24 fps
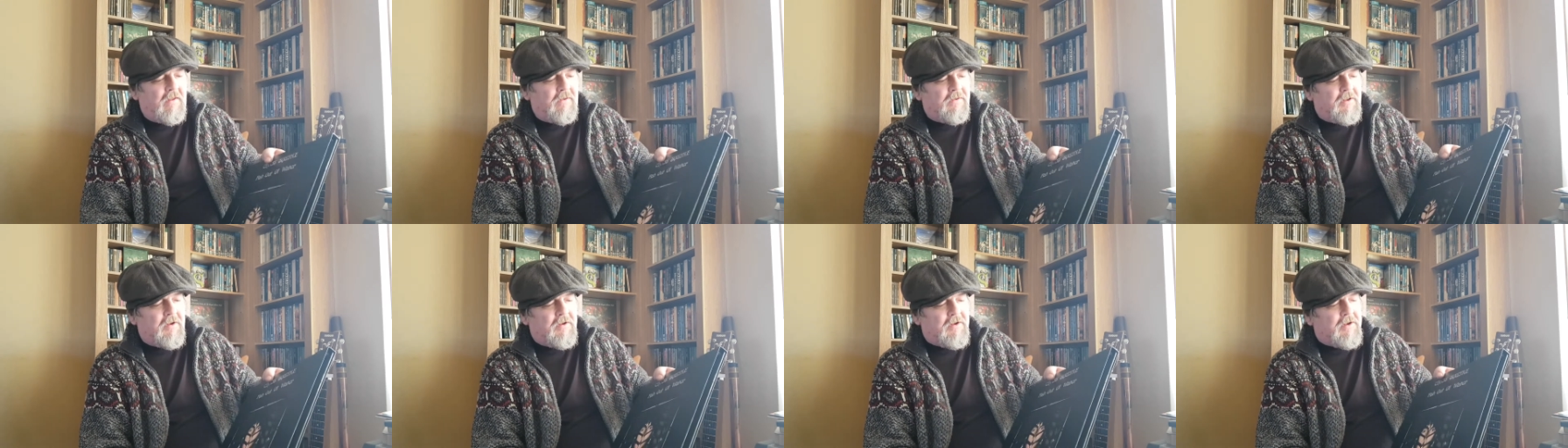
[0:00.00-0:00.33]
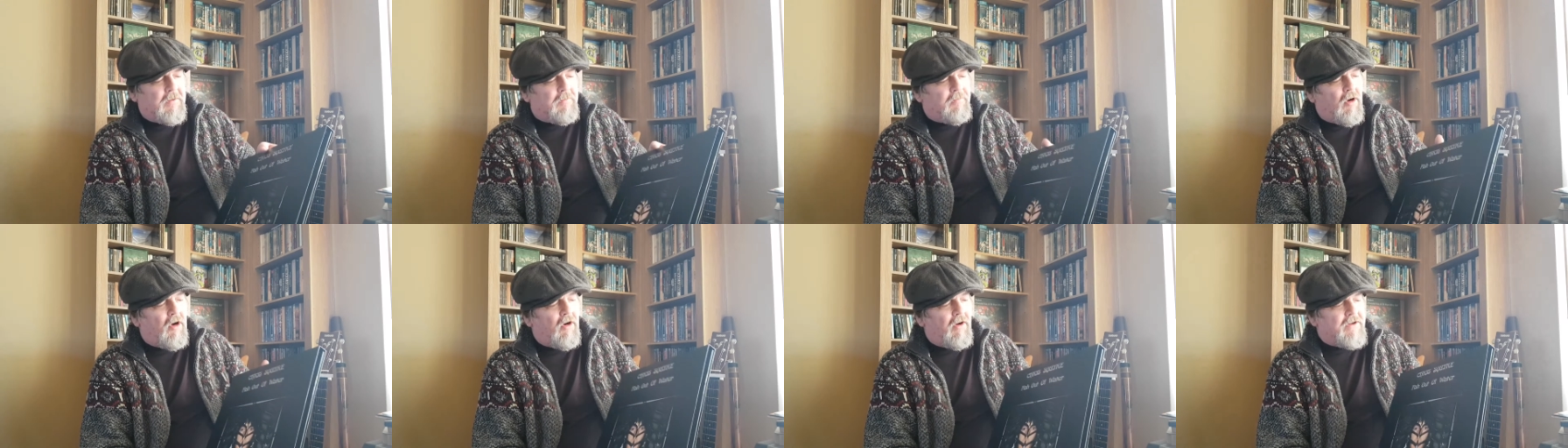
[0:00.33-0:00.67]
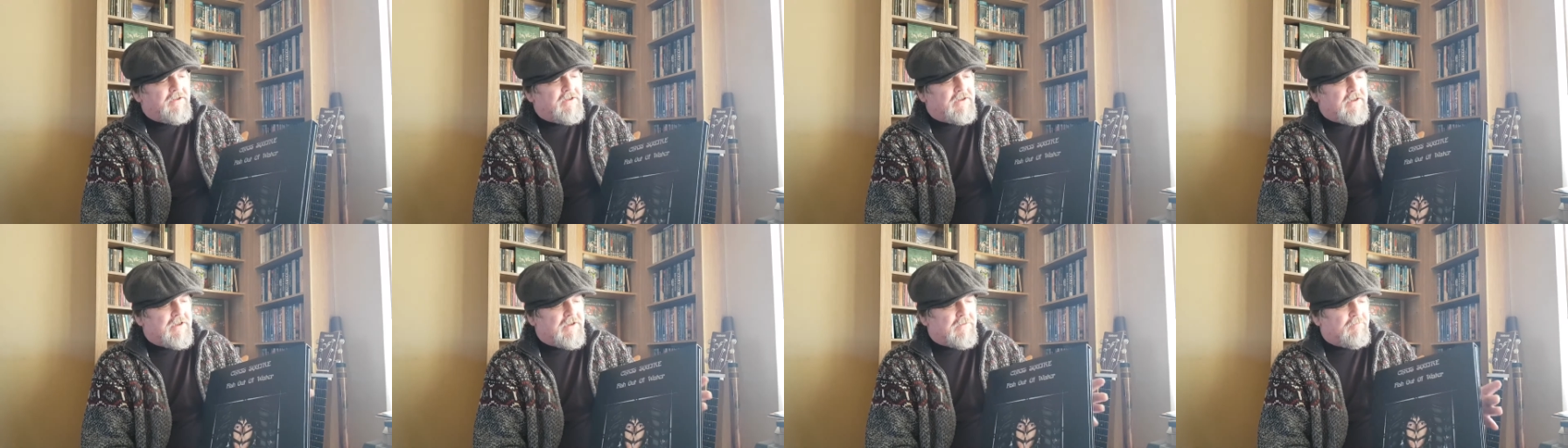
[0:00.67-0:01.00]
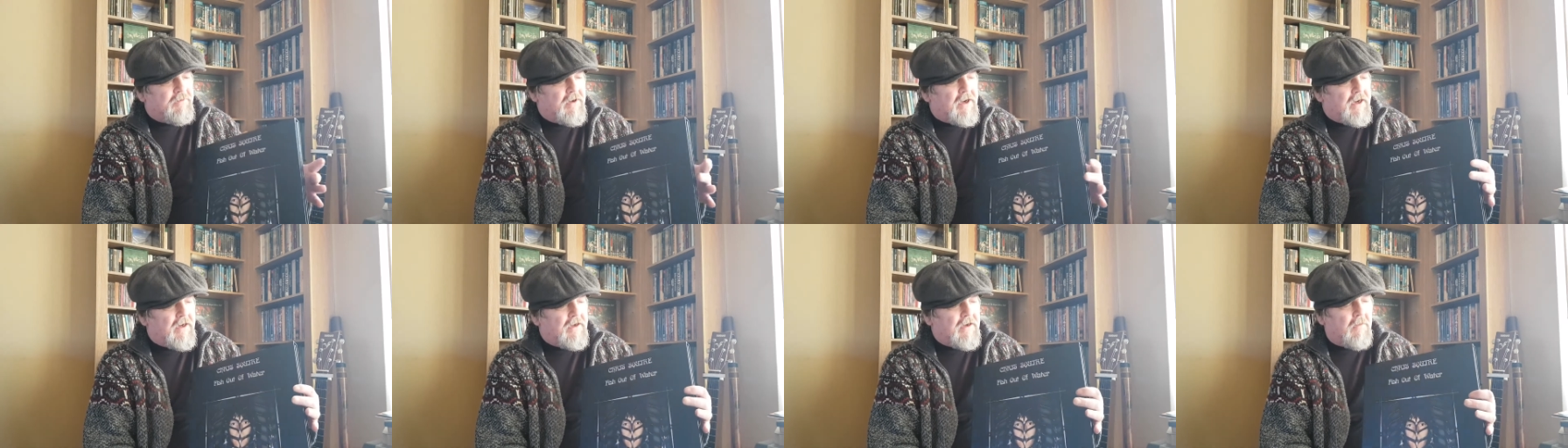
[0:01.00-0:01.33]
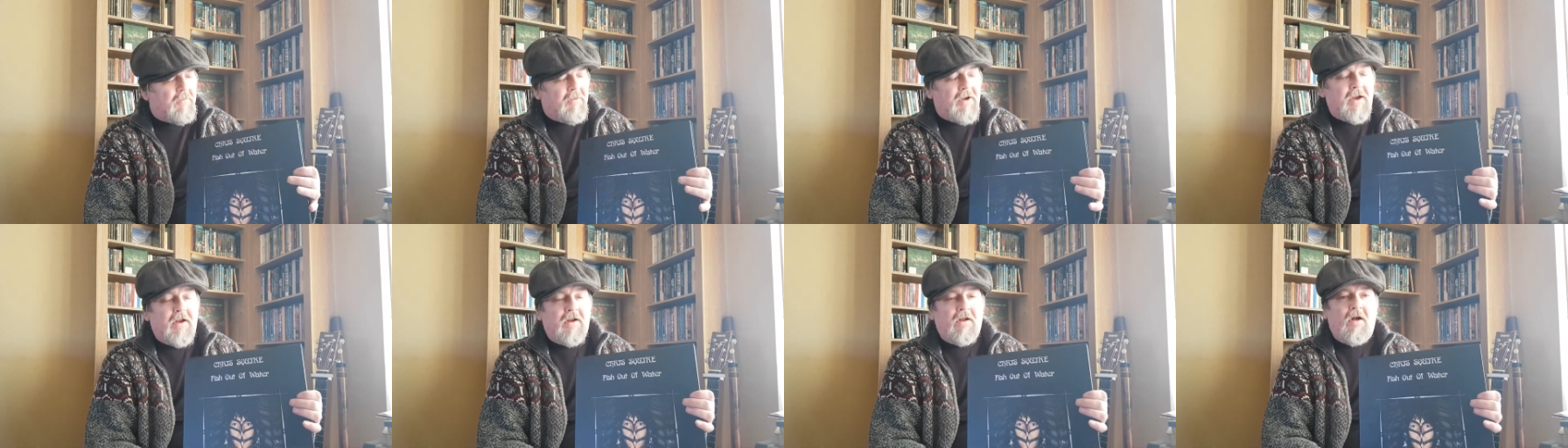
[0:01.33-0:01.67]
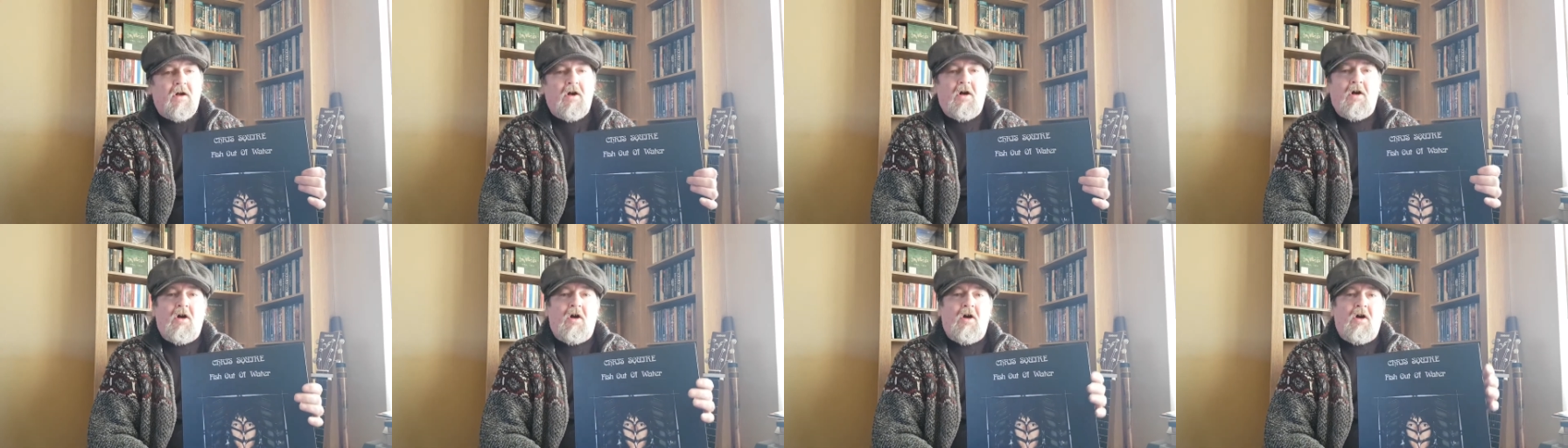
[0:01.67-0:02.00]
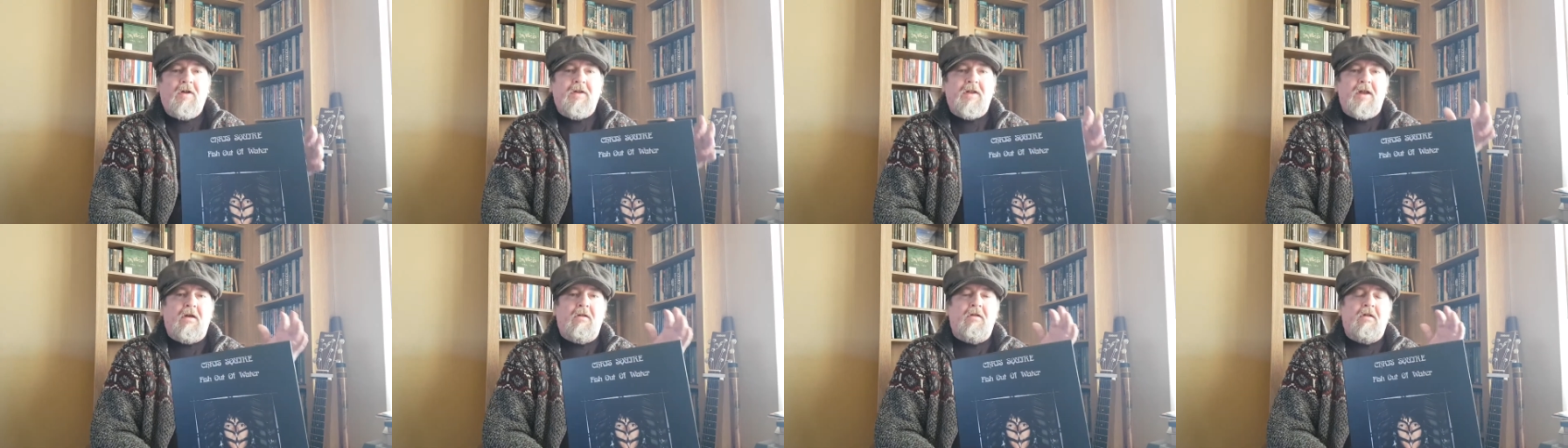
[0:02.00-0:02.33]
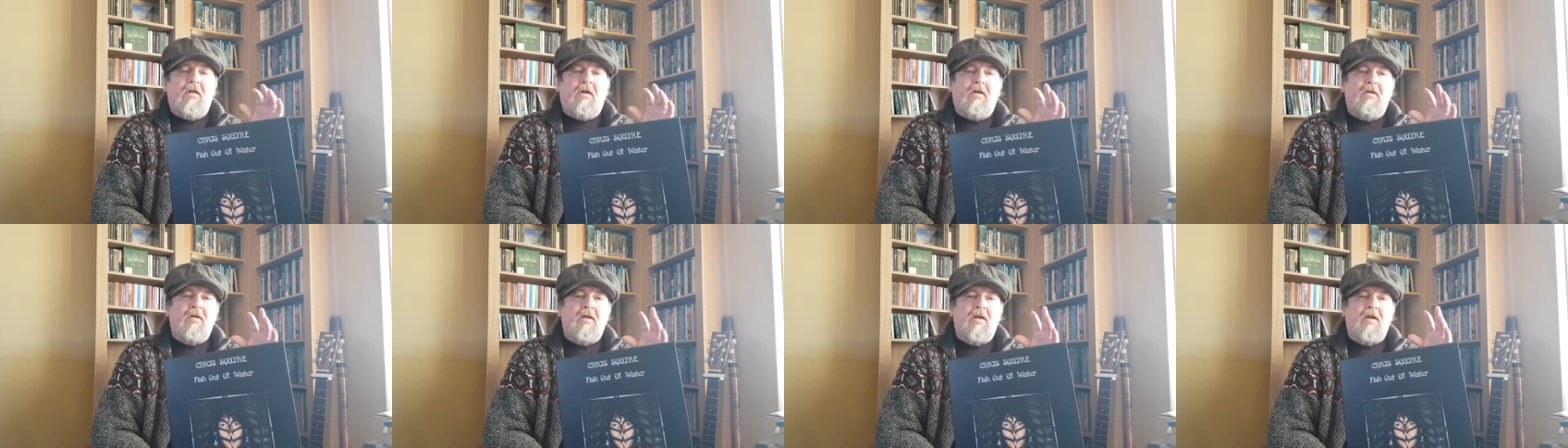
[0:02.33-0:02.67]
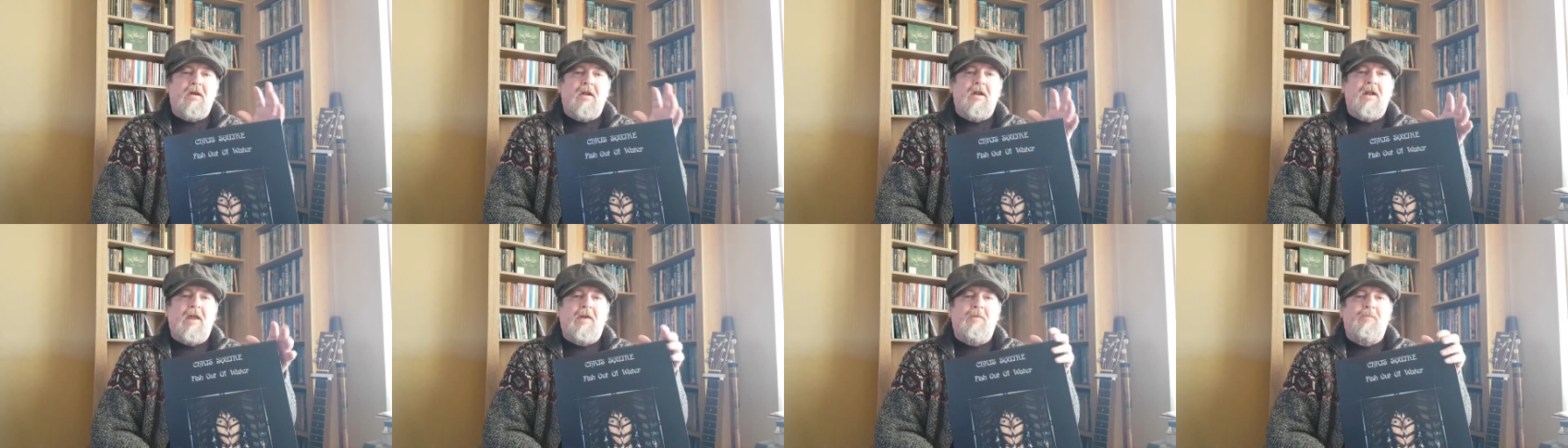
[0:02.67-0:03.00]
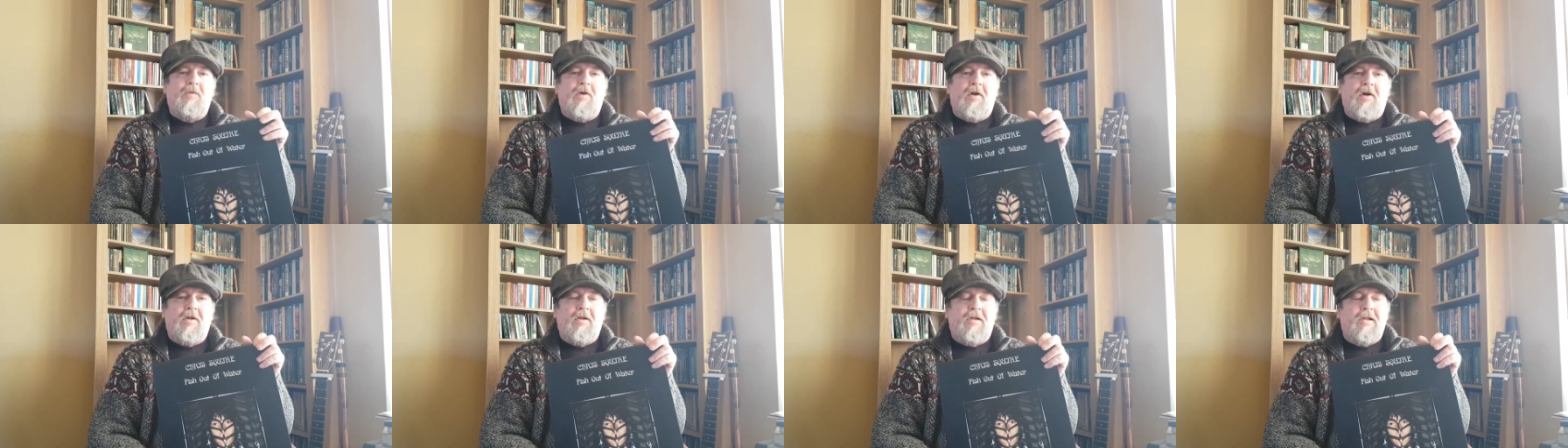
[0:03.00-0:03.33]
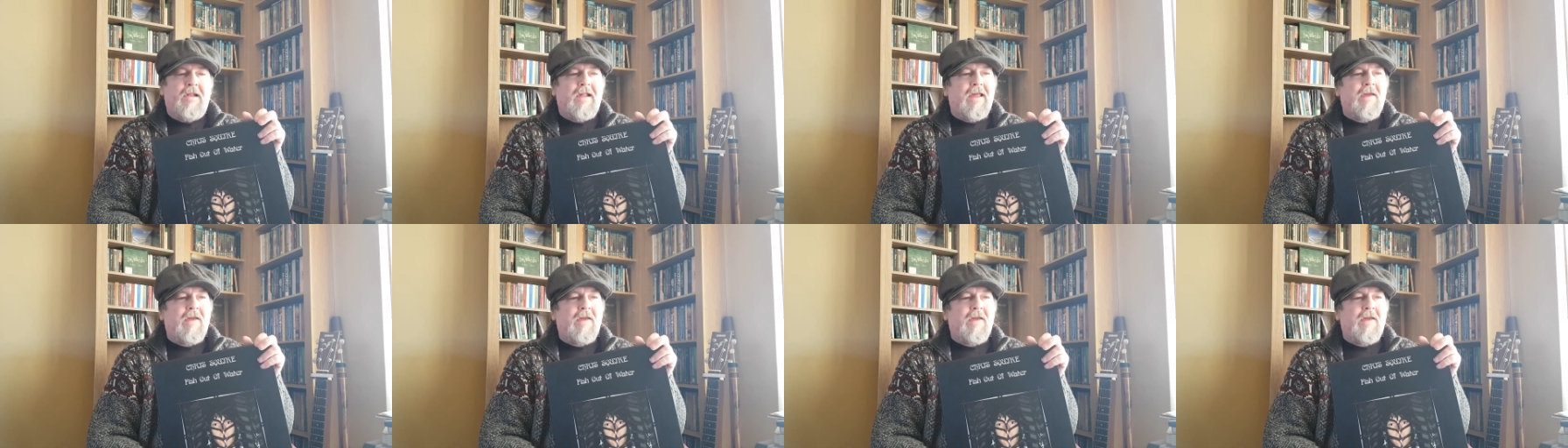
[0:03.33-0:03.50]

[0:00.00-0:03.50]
the point has been, I mean, I no longer collect vinyl.